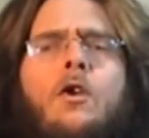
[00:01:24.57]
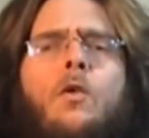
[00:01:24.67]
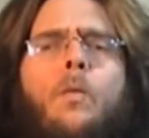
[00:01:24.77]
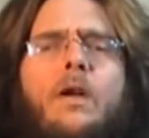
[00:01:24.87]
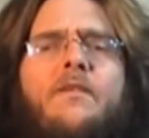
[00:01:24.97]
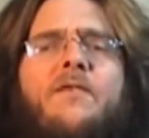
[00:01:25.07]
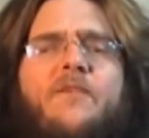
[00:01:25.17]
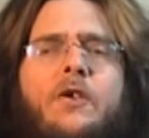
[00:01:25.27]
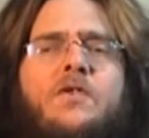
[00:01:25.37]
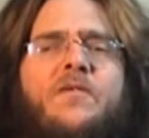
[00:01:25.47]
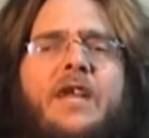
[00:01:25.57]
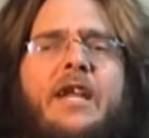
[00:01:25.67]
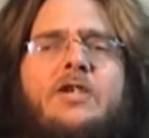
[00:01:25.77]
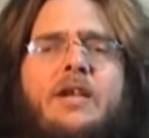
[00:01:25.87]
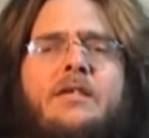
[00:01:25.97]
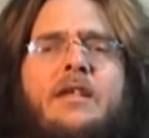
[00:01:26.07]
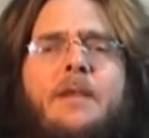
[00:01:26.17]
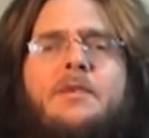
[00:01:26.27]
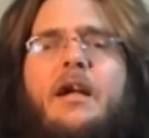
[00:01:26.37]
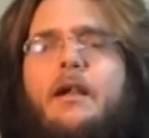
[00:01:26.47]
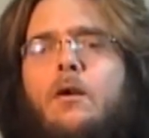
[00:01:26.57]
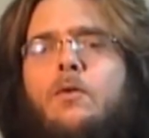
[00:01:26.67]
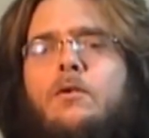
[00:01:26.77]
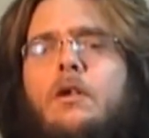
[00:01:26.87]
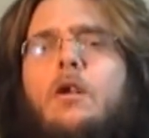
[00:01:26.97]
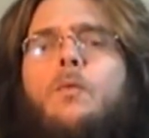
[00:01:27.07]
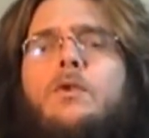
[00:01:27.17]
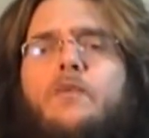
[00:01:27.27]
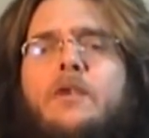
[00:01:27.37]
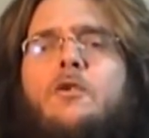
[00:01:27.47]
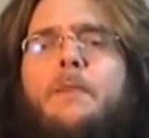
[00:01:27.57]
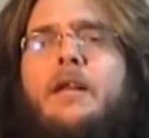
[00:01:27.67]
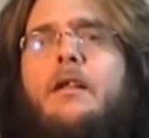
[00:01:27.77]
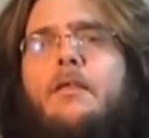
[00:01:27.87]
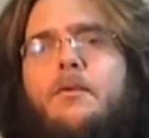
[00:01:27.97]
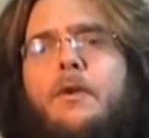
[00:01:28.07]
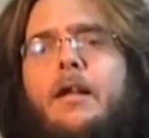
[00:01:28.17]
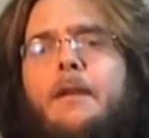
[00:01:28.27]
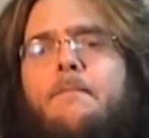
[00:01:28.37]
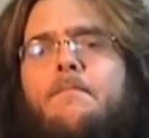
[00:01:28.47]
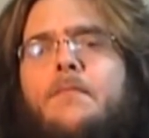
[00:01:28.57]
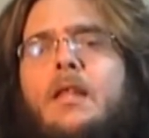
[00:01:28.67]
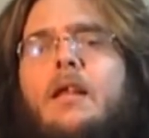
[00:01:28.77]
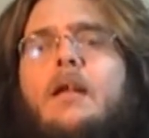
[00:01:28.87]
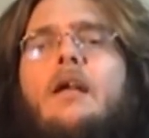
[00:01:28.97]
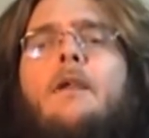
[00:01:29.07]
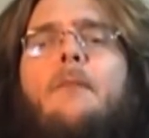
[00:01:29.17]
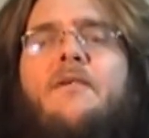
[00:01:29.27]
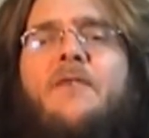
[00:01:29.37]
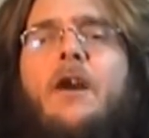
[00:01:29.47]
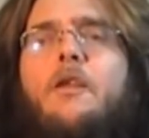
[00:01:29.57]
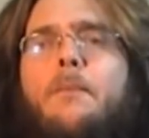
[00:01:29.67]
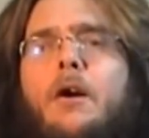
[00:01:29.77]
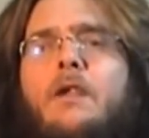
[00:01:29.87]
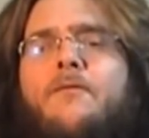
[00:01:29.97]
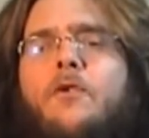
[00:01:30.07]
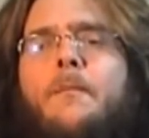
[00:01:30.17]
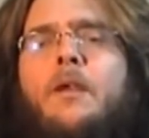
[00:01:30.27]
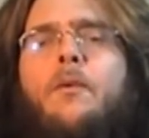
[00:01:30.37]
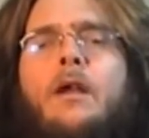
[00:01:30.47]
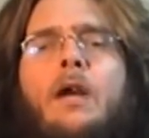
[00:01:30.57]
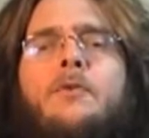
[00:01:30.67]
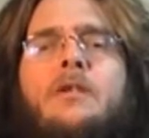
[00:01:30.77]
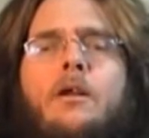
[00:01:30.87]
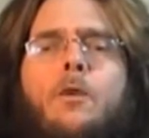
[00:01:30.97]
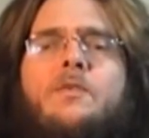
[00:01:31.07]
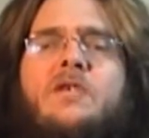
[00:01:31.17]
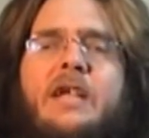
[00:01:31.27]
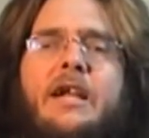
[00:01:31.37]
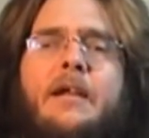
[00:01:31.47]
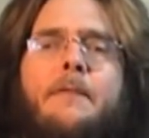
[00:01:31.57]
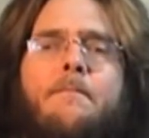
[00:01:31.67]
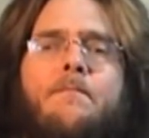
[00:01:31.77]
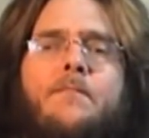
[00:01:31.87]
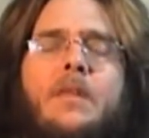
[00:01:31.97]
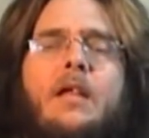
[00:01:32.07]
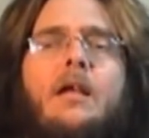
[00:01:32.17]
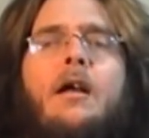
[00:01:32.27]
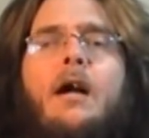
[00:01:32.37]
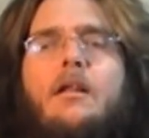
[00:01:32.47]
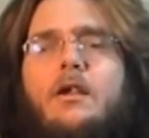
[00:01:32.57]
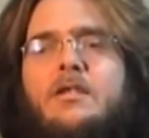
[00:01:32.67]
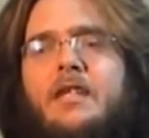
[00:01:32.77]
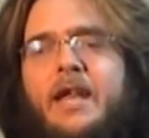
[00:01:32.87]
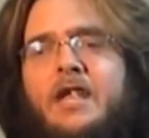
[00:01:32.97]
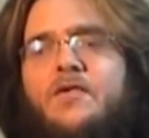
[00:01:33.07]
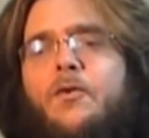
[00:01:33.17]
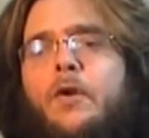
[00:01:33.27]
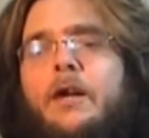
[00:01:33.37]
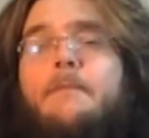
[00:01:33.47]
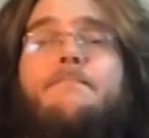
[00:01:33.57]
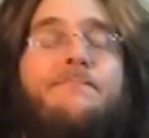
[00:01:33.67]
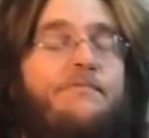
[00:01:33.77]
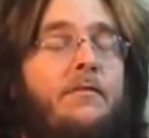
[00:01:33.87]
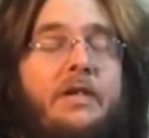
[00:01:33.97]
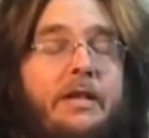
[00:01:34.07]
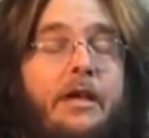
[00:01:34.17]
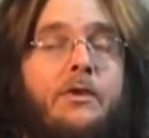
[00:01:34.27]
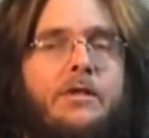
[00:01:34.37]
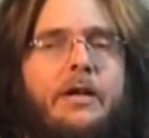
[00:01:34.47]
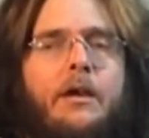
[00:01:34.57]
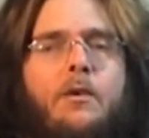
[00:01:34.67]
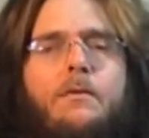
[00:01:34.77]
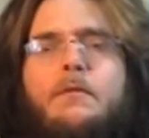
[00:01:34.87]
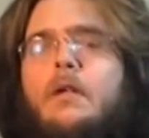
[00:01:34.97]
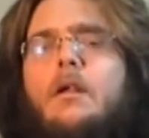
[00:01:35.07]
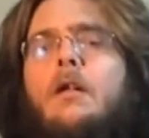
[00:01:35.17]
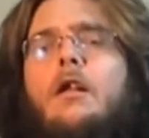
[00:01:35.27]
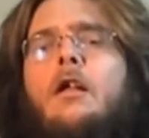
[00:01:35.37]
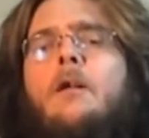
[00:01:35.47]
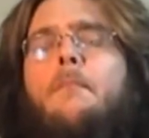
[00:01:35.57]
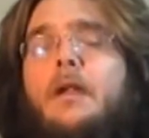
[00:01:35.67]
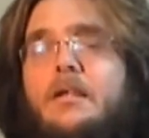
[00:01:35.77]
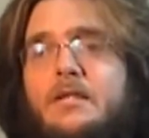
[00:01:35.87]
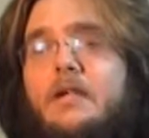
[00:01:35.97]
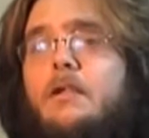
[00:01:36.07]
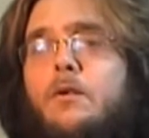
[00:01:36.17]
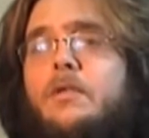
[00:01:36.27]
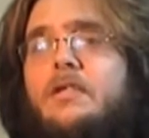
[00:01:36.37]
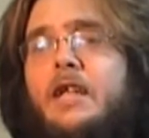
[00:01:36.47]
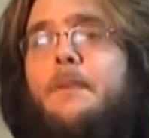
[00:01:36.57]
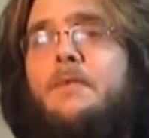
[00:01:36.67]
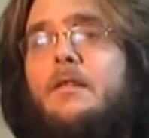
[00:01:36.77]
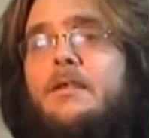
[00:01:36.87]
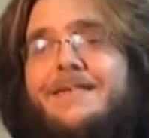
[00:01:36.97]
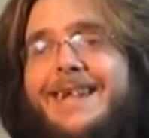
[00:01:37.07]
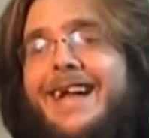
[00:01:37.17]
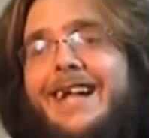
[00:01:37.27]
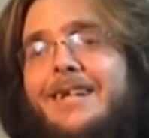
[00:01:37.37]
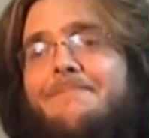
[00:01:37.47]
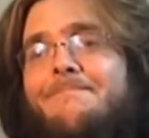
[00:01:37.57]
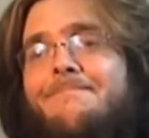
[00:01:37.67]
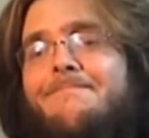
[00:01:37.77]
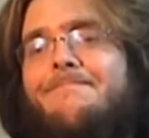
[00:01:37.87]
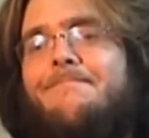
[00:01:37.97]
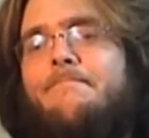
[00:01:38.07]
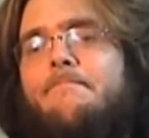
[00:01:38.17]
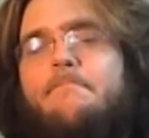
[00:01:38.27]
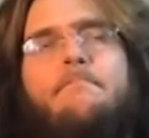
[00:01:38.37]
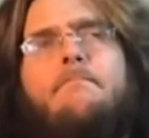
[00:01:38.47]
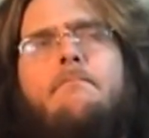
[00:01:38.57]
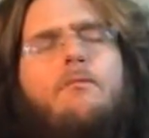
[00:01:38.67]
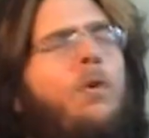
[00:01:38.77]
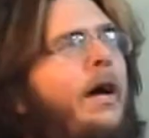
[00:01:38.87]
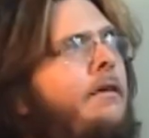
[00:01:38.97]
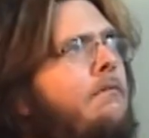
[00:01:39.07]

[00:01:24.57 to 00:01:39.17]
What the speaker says: One of the first VHS tapes I owned was WrestleMania 3. My father bought it for me when I was at home sick. I lost the case for it years ago, but I still own the tape to this day. What?